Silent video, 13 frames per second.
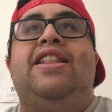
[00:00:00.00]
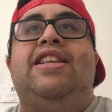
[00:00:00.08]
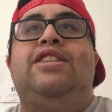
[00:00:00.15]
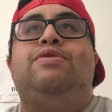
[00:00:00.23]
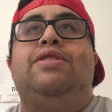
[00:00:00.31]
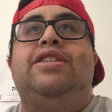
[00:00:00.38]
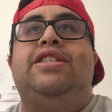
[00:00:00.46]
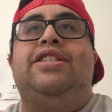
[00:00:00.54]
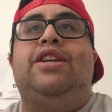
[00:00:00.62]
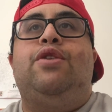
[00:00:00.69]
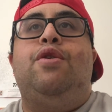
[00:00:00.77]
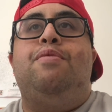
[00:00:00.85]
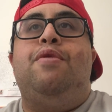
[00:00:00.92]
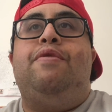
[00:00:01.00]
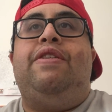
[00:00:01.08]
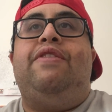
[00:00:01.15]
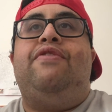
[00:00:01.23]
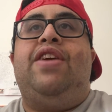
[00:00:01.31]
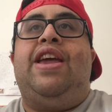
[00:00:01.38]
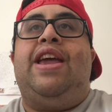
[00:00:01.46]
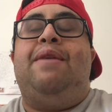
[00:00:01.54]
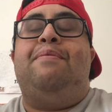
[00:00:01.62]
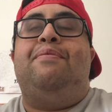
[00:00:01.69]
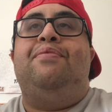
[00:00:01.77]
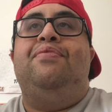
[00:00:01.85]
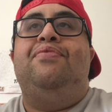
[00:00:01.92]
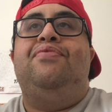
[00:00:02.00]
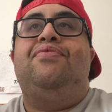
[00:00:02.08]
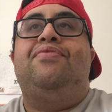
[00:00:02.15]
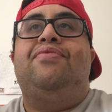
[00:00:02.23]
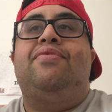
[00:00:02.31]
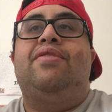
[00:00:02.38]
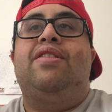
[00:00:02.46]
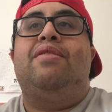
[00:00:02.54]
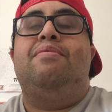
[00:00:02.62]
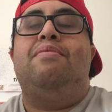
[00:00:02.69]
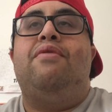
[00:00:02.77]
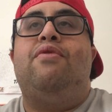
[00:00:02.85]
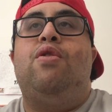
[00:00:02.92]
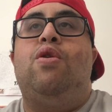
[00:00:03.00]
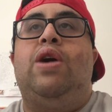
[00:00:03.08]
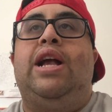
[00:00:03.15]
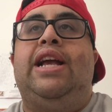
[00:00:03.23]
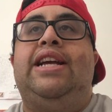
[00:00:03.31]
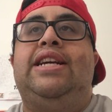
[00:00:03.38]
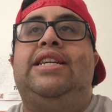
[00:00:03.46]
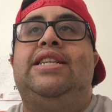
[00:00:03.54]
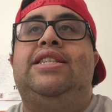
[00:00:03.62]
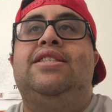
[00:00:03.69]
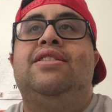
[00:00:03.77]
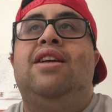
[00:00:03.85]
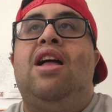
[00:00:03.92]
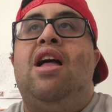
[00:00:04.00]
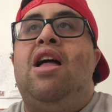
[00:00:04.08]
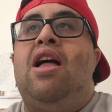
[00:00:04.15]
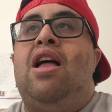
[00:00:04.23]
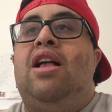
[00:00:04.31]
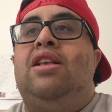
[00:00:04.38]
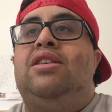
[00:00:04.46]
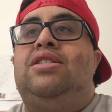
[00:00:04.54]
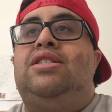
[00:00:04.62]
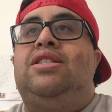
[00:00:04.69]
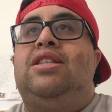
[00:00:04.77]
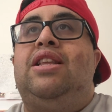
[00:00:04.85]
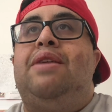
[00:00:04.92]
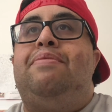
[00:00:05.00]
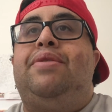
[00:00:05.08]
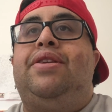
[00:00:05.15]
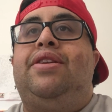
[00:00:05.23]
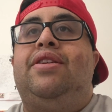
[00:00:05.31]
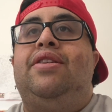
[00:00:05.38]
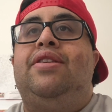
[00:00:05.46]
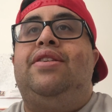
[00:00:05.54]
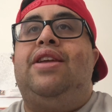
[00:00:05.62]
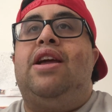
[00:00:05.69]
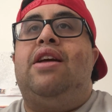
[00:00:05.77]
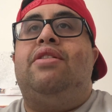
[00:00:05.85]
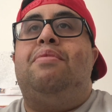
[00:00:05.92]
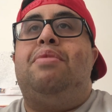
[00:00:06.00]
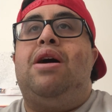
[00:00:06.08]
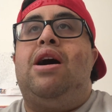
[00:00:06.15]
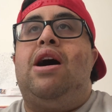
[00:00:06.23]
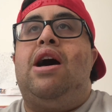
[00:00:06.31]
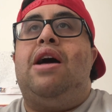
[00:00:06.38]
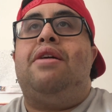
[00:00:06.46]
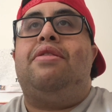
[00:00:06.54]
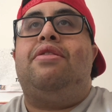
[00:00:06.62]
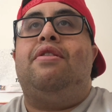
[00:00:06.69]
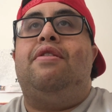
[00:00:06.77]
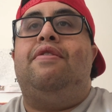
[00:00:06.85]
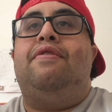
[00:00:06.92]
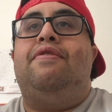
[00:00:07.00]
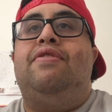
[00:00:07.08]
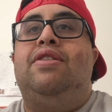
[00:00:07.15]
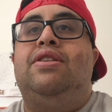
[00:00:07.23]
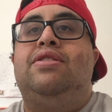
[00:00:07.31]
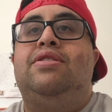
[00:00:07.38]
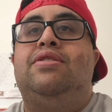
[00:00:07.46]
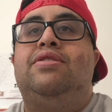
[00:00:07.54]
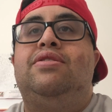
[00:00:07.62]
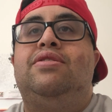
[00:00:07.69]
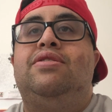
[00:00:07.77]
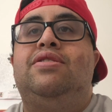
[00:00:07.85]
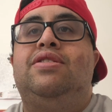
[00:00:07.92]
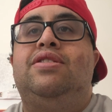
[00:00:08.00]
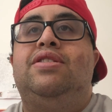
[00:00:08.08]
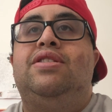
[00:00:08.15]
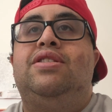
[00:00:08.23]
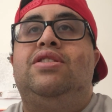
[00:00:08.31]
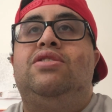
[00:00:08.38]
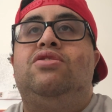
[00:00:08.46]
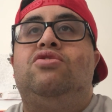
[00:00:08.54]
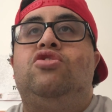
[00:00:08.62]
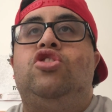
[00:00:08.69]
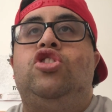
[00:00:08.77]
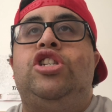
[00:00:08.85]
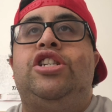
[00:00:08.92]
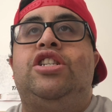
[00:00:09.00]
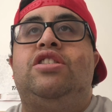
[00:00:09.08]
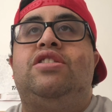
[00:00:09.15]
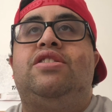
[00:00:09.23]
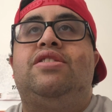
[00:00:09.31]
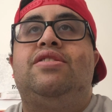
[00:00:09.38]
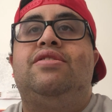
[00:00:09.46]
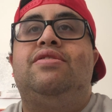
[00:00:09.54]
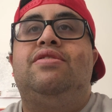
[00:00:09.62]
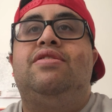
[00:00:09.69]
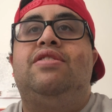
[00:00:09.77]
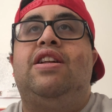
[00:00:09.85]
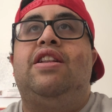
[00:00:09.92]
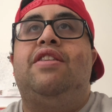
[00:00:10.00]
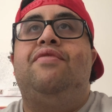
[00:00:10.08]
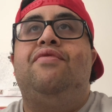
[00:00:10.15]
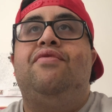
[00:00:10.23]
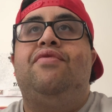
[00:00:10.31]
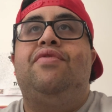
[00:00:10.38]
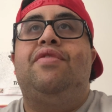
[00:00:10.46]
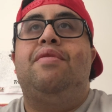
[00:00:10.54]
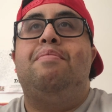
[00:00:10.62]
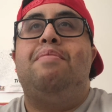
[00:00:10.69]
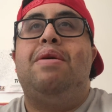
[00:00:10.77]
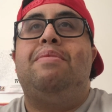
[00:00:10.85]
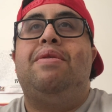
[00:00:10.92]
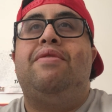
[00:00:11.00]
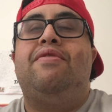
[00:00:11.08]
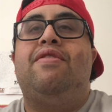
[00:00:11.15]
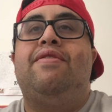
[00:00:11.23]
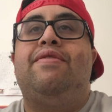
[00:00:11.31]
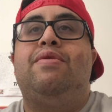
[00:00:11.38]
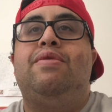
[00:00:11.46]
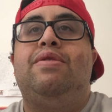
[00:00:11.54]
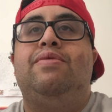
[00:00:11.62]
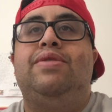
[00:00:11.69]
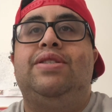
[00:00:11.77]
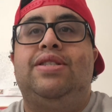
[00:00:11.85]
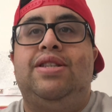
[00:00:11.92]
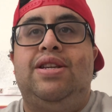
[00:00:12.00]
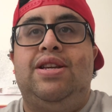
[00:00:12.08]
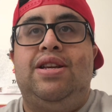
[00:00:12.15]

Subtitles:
this was a good movie for him before he slipped down the path of shitness. Batman Front was.